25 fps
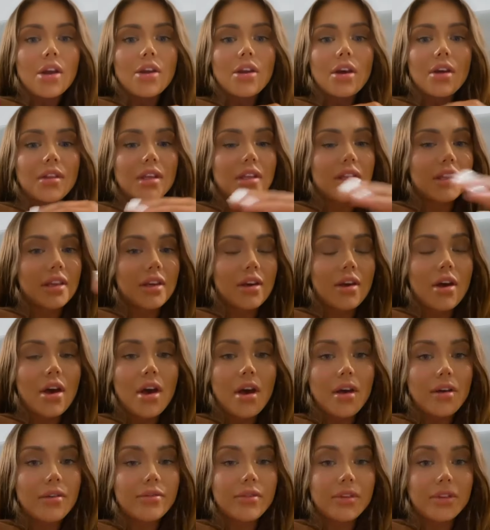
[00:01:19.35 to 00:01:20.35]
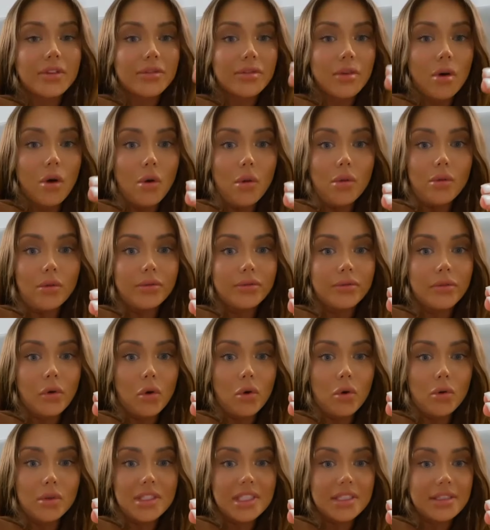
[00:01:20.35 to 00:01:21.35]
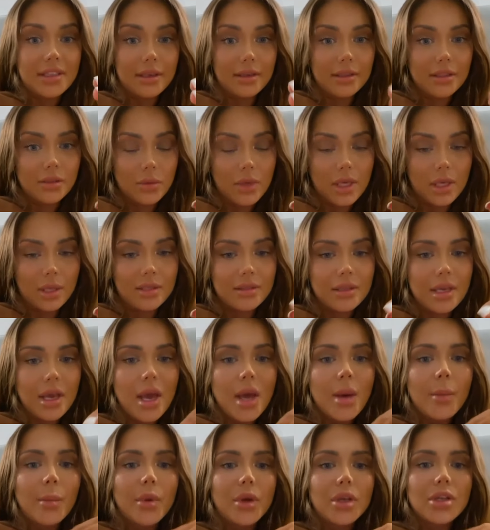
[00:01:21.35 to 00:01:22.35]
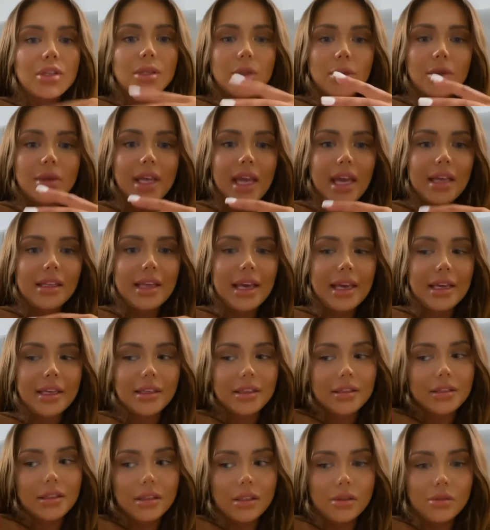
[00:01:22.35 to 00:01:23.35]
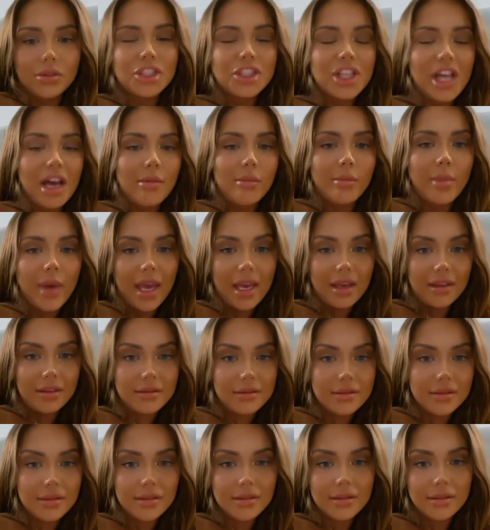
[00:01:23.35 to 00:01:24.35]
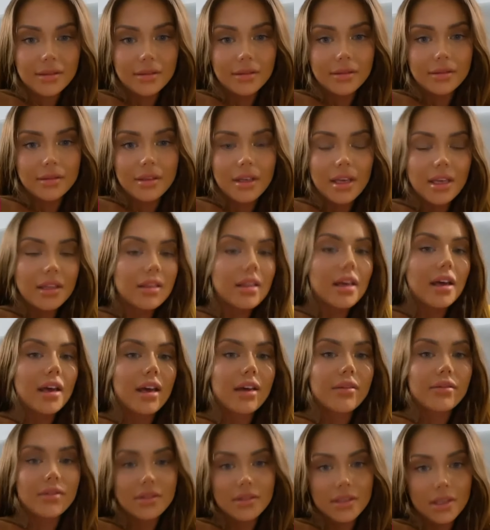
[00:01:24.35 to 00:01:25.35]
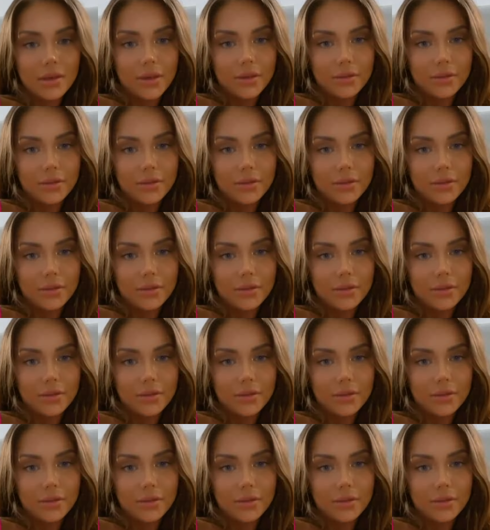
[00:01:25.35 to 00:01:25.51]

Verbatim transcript: Not that they hurt for the whole four to six weeks, but you do get like little sharp pains in there every so